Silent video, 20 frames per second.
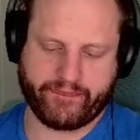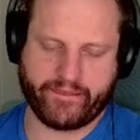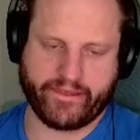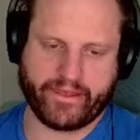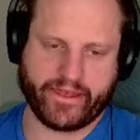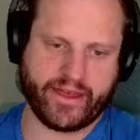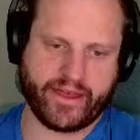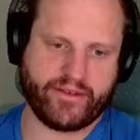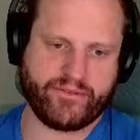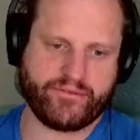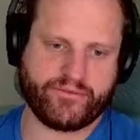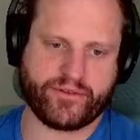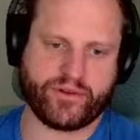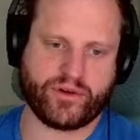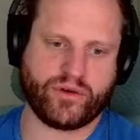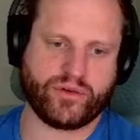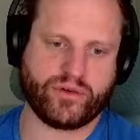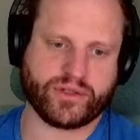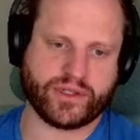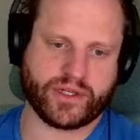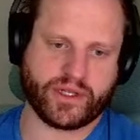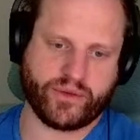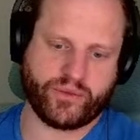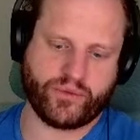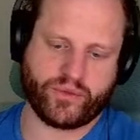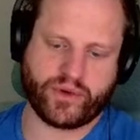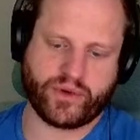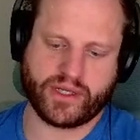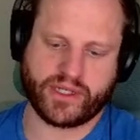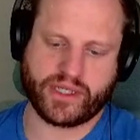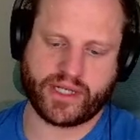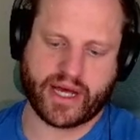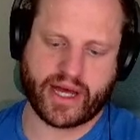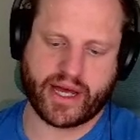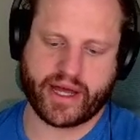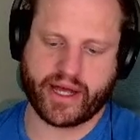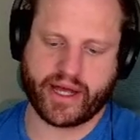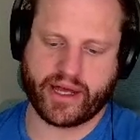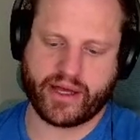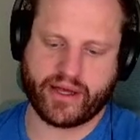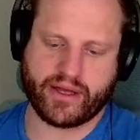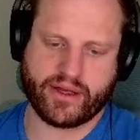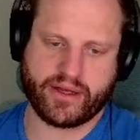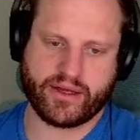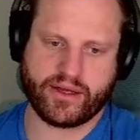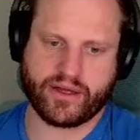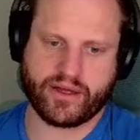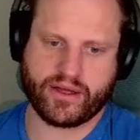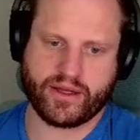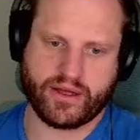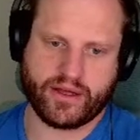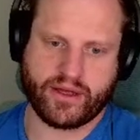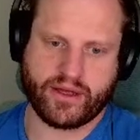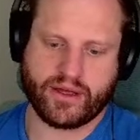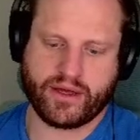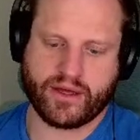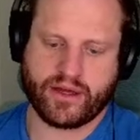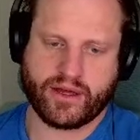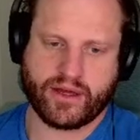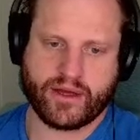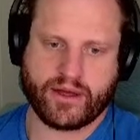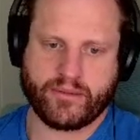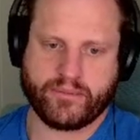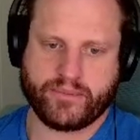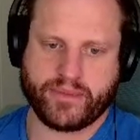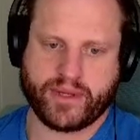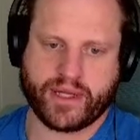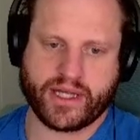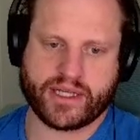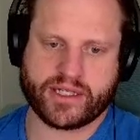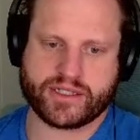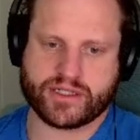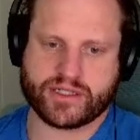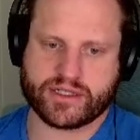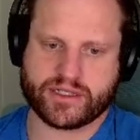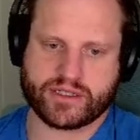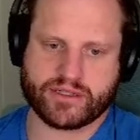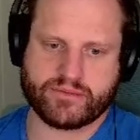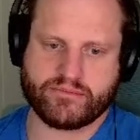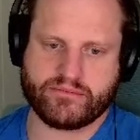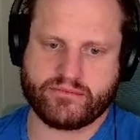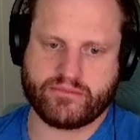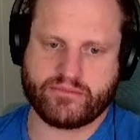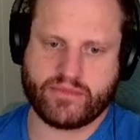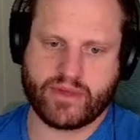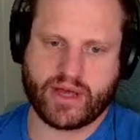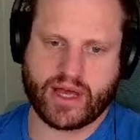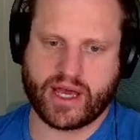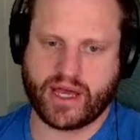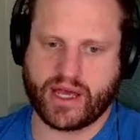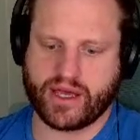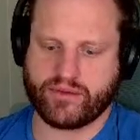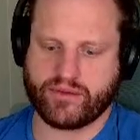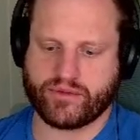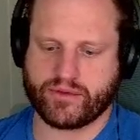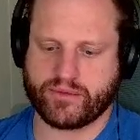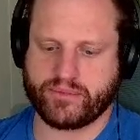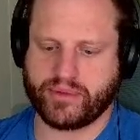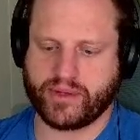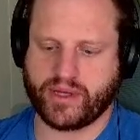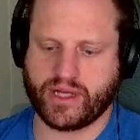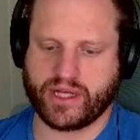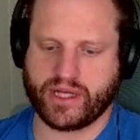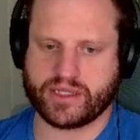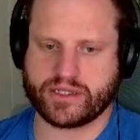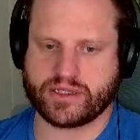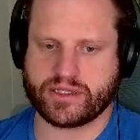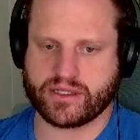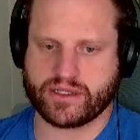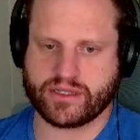If only one die placed, may repeat